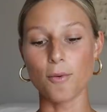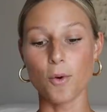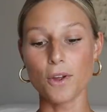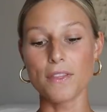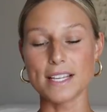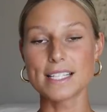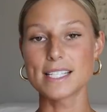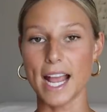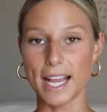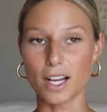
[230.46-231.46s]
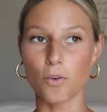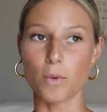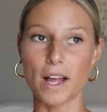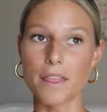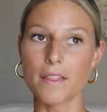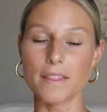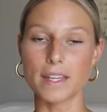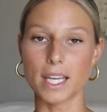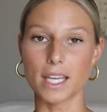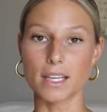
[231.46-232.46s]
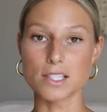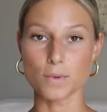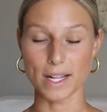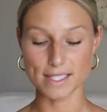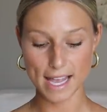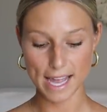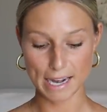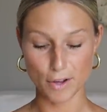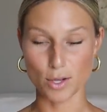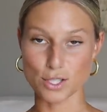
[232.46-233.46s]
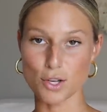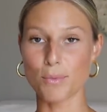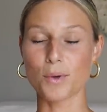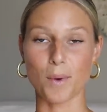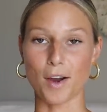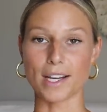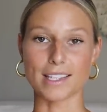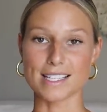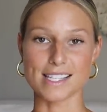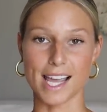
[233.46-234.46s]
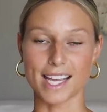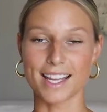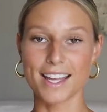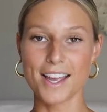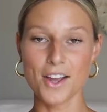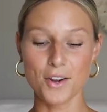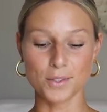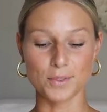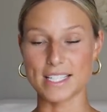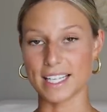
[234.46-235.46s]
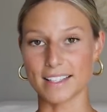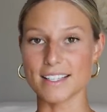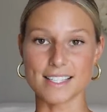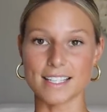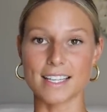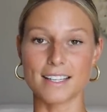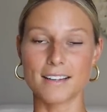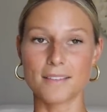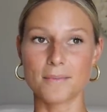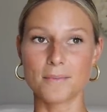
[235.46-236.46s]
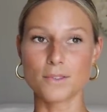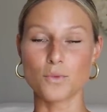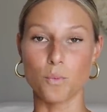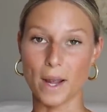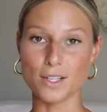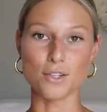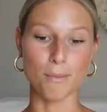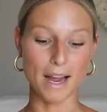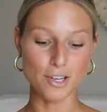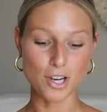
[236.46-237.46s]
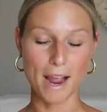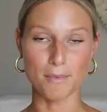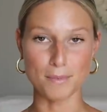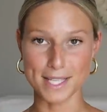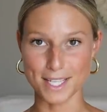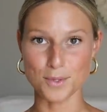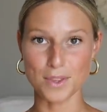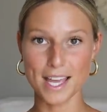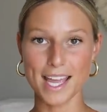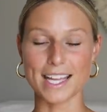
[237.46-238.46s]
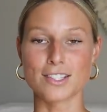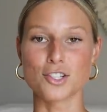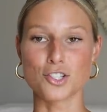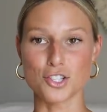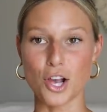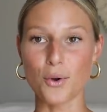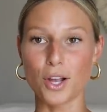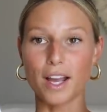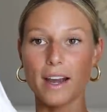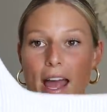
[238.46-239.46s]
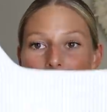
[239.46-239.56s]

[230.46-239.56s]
wore this tank with the sweat set and I've also been wearing this like ridiculously way too much. I'm obsessed with it. It's so good.